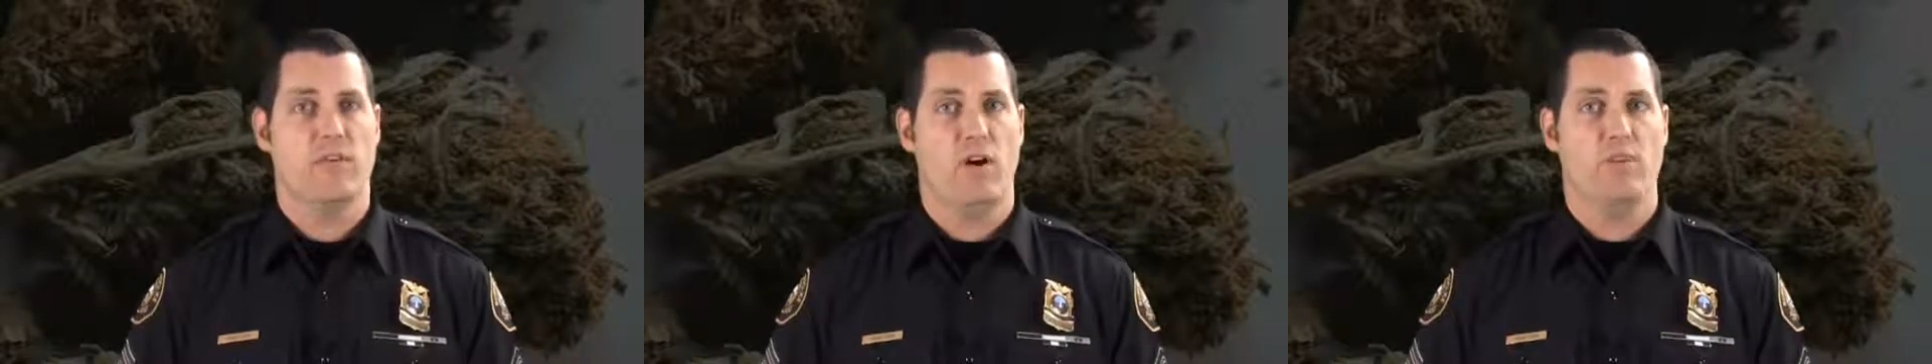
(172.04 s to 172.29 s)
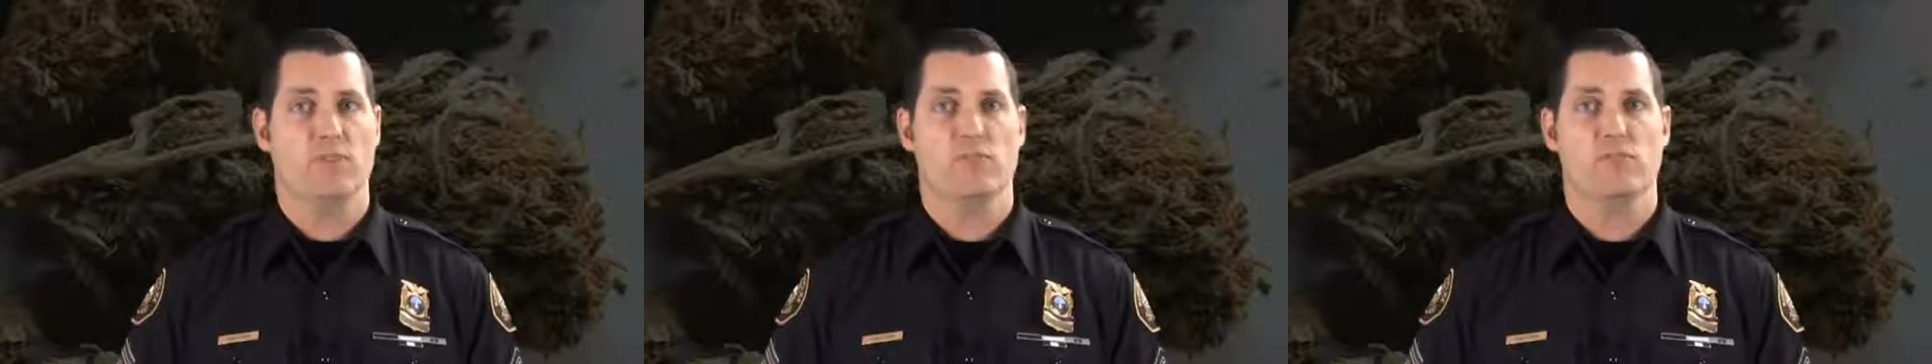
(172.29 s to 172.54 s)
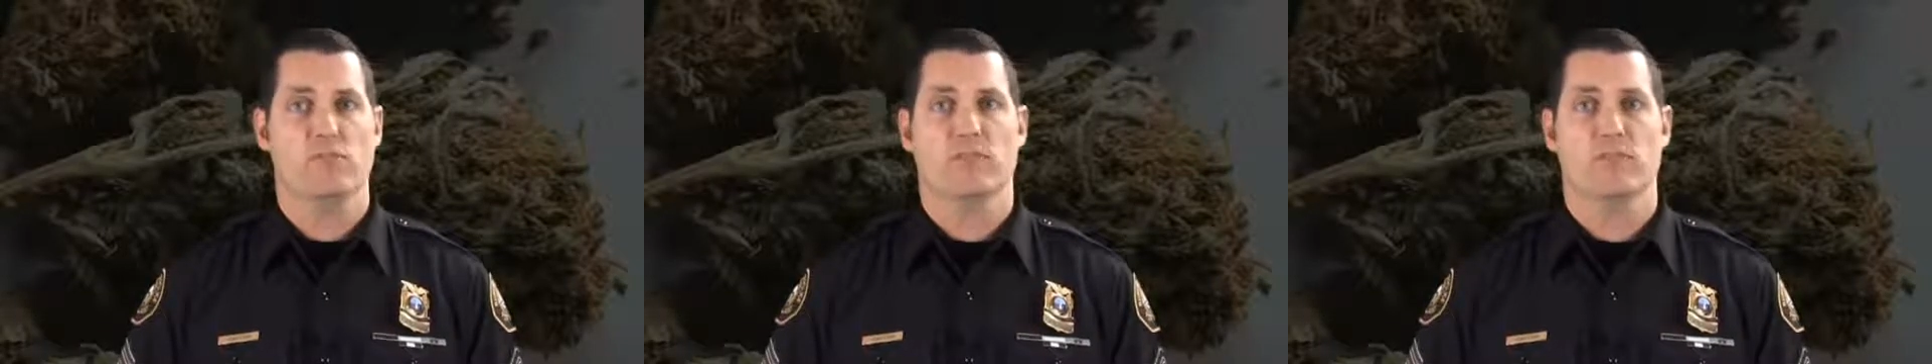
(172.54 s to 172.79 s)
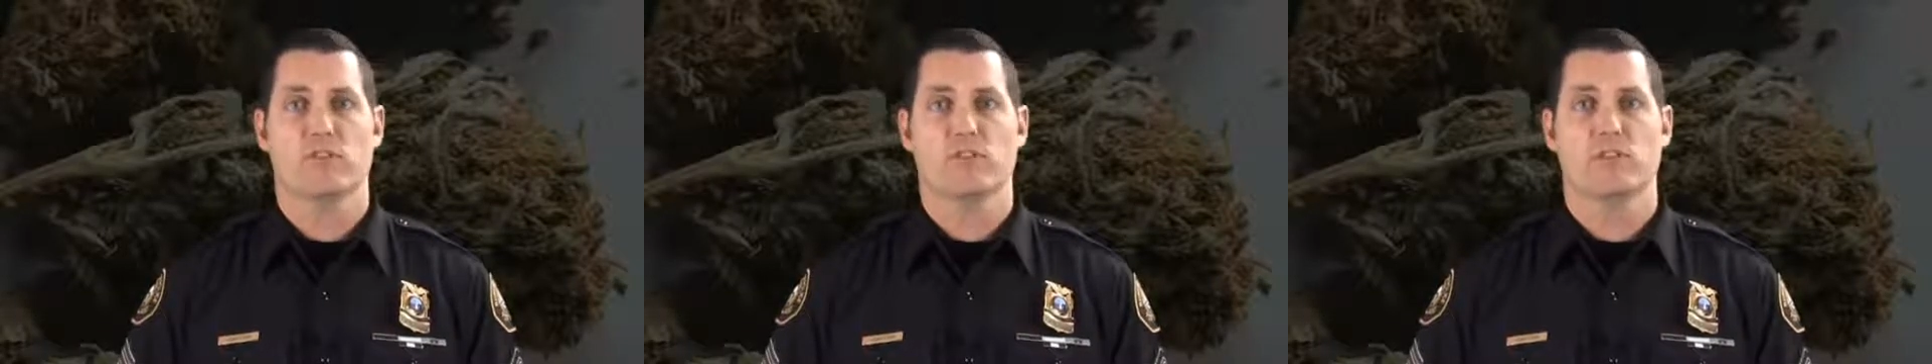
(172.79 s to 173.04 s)
If officers
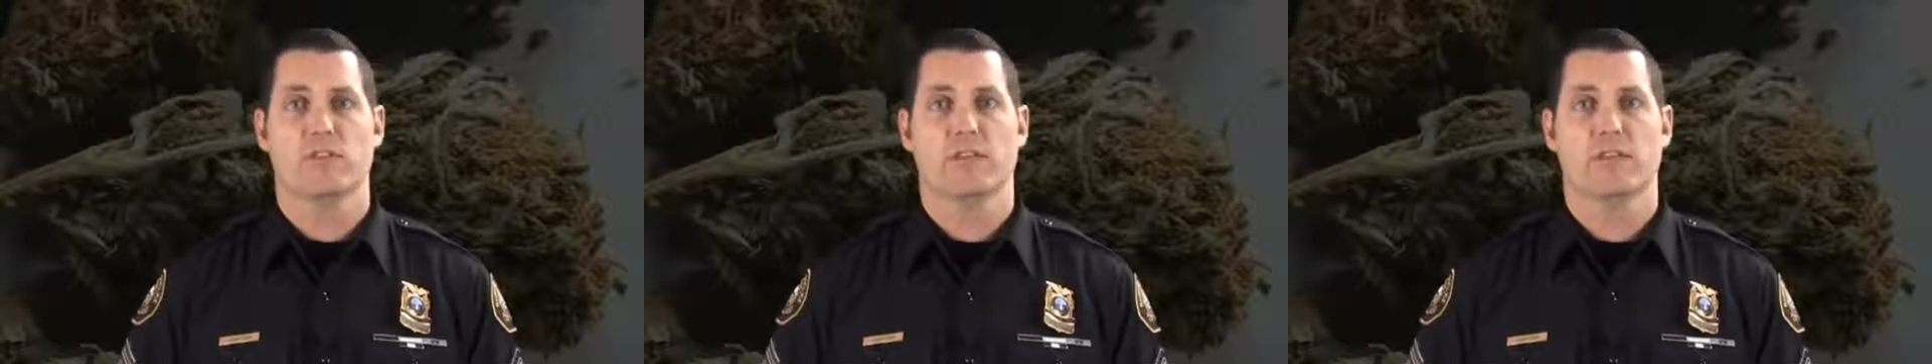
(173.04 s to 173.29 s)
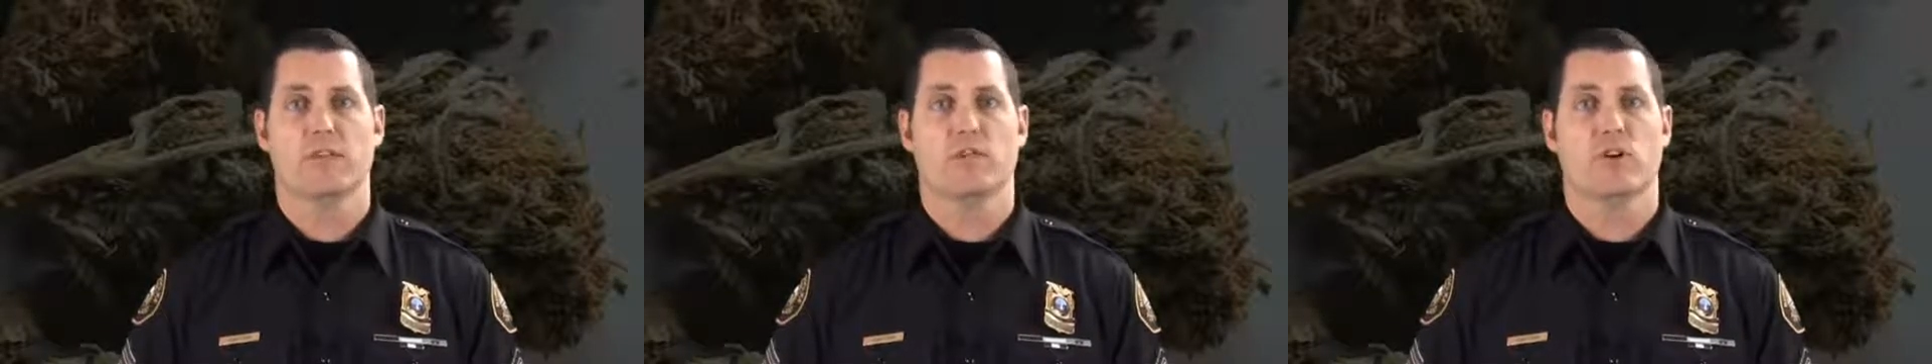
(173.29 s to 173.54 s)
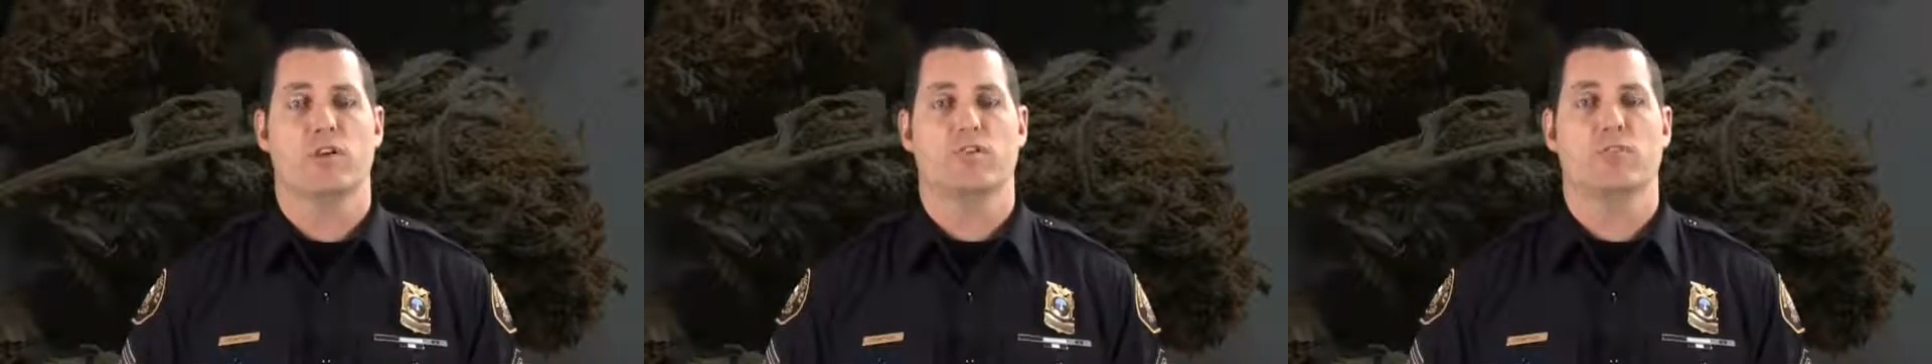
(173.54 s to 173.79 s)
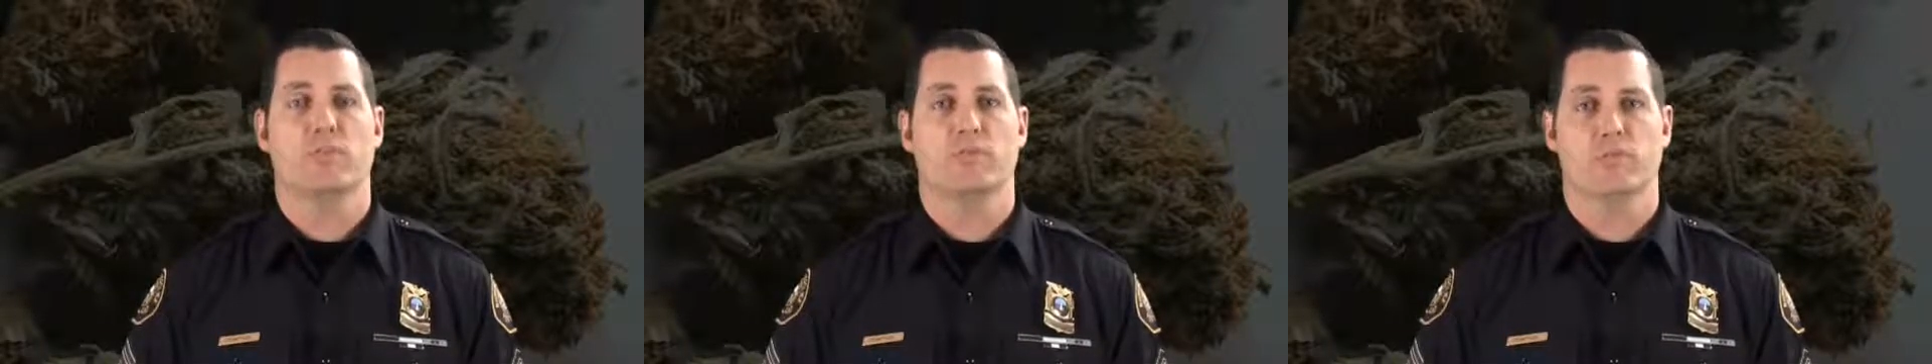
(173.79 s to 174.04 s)
have reason to believe you're under
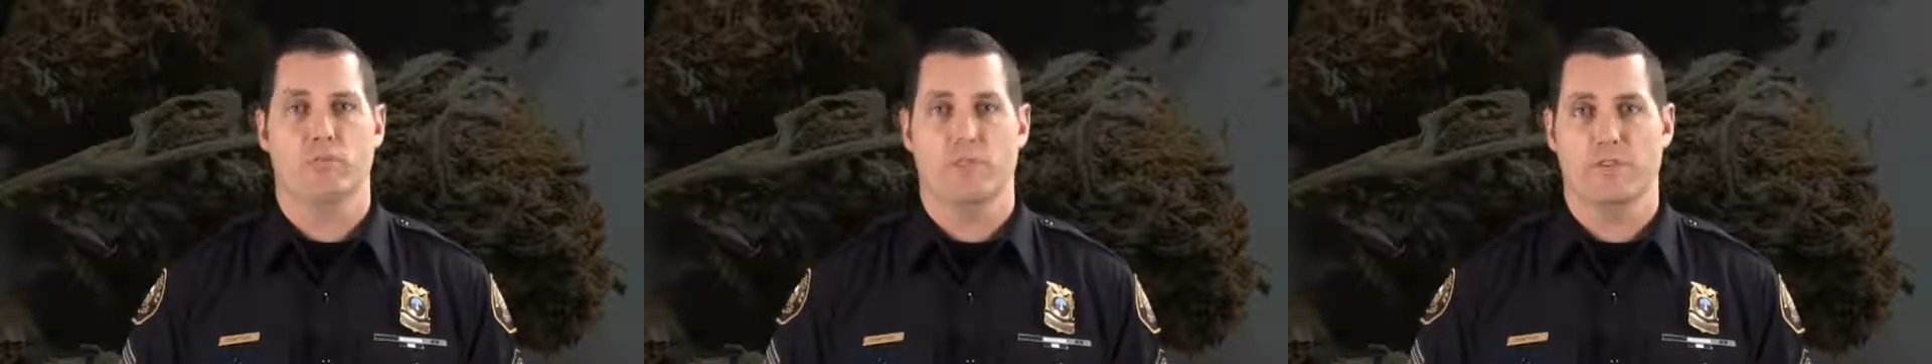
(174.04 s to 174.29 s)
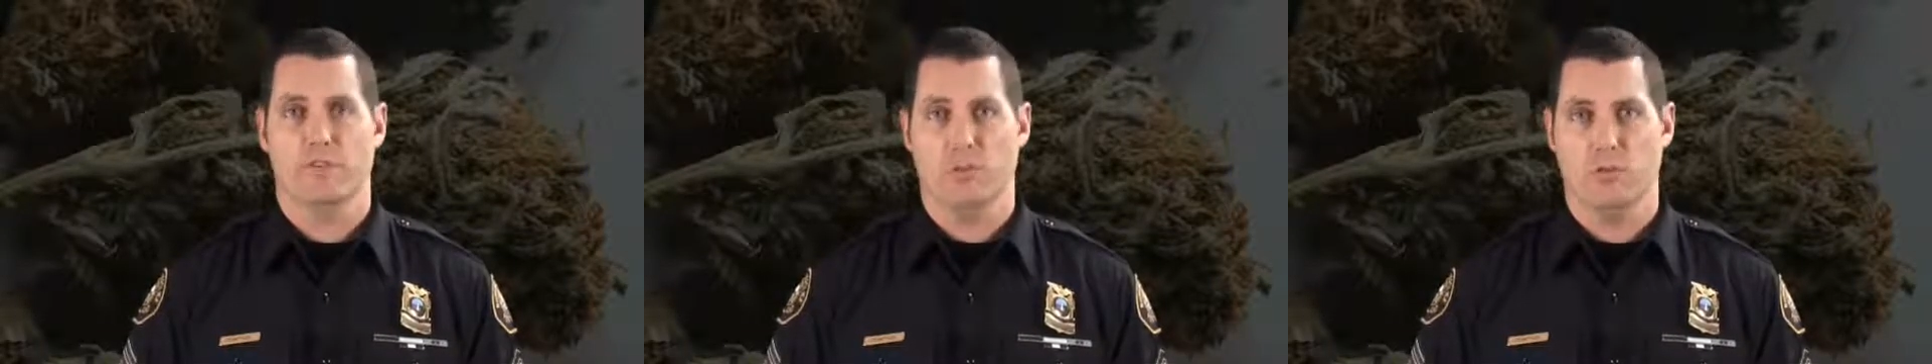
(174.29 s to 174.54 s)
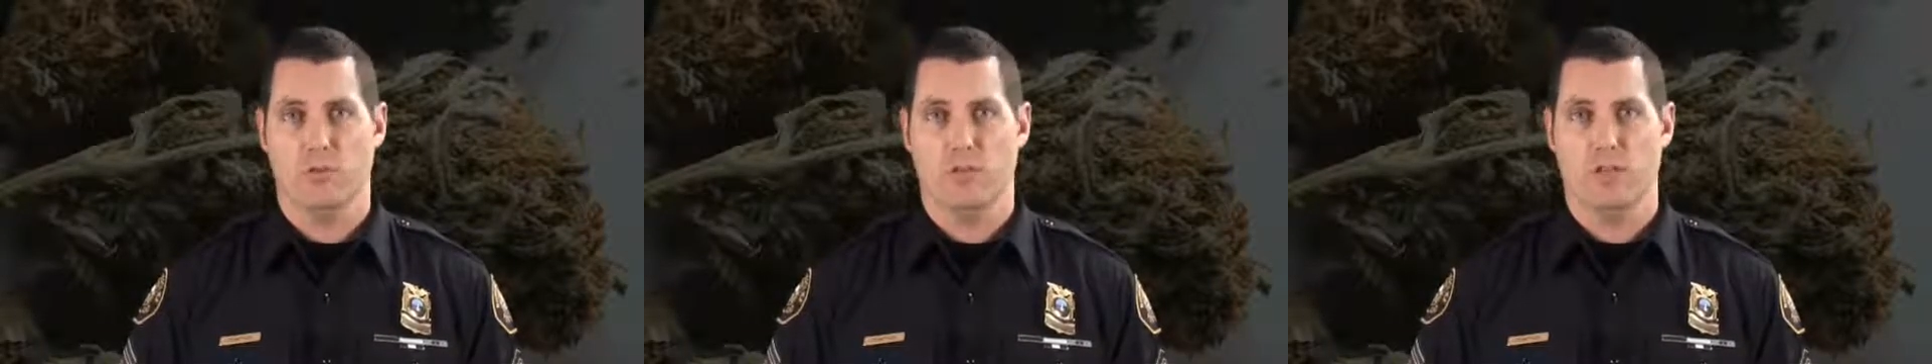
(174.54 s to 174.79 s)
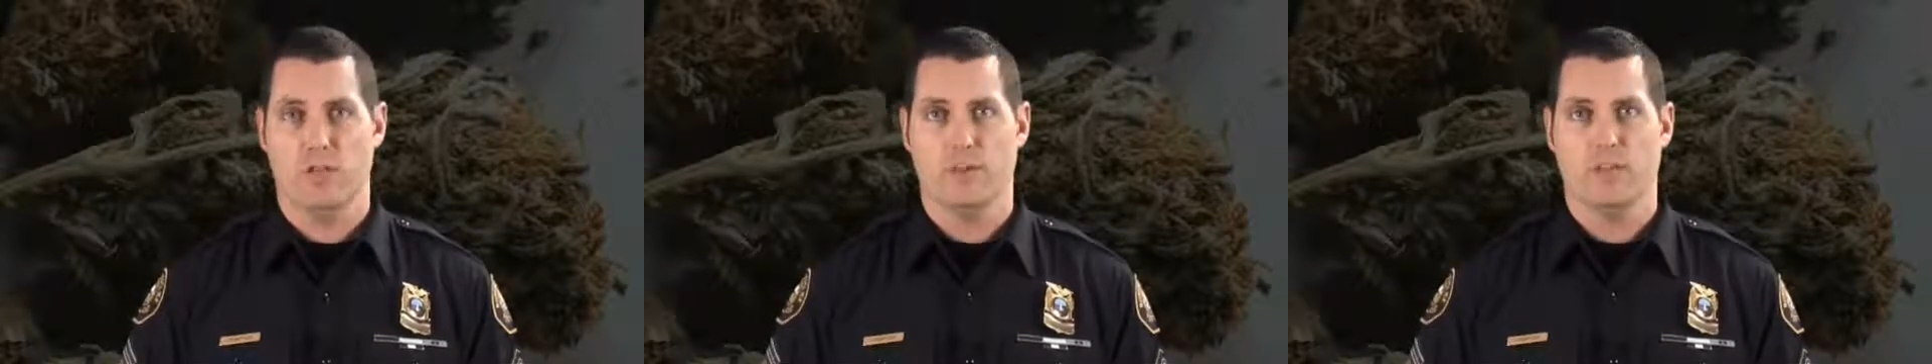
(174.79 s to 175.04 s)
the influence of a controlled
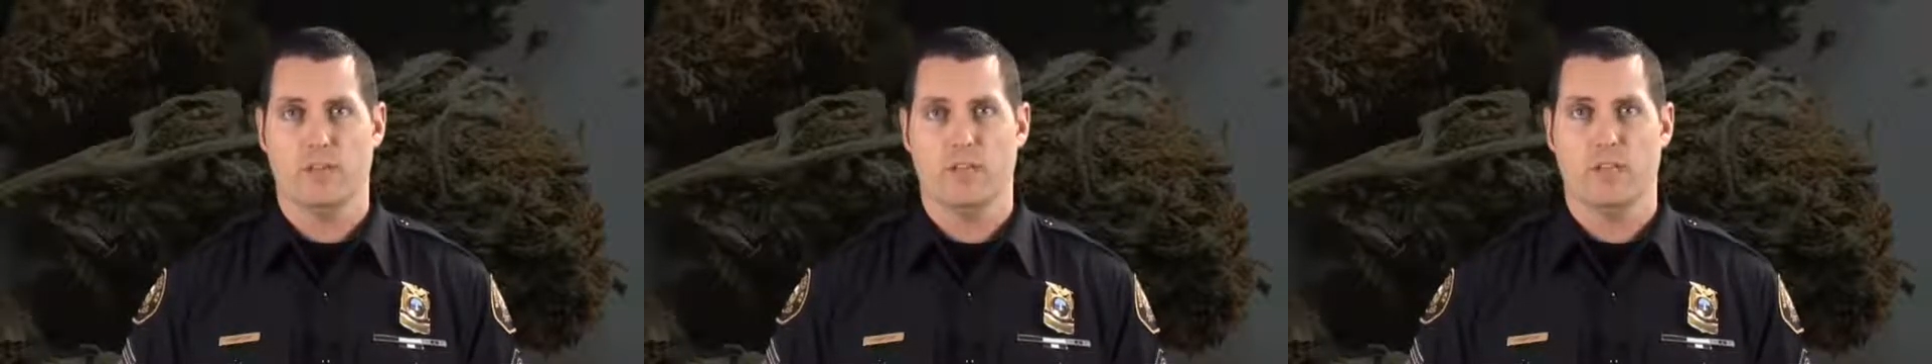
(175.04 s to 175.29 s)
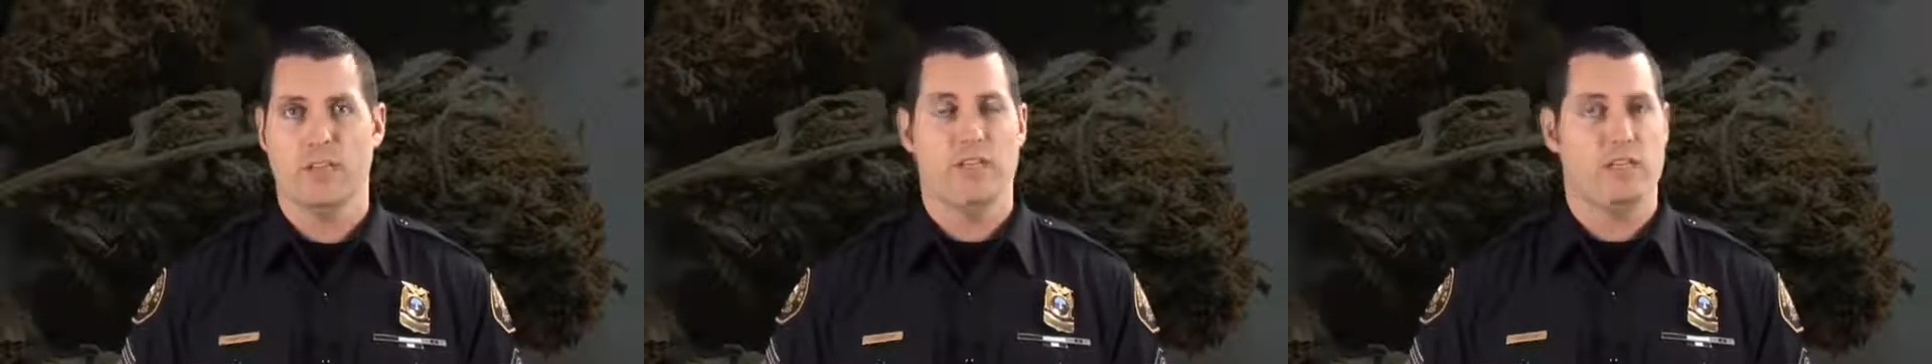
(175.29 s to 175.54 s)
substance,